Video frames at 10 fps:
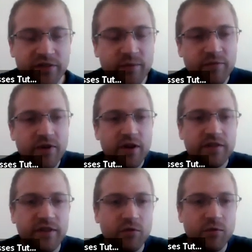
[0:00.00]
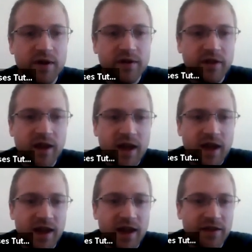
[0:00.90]
high pressure system, 30
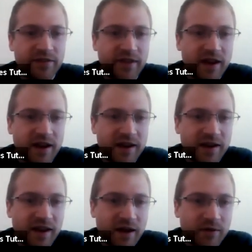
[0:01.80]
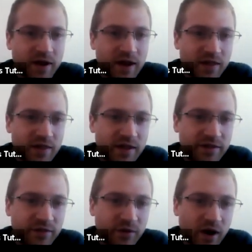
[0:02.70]
degrees, it is sinking
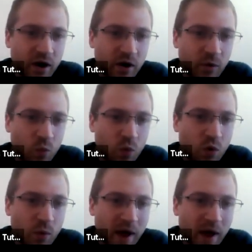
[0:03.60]
down. This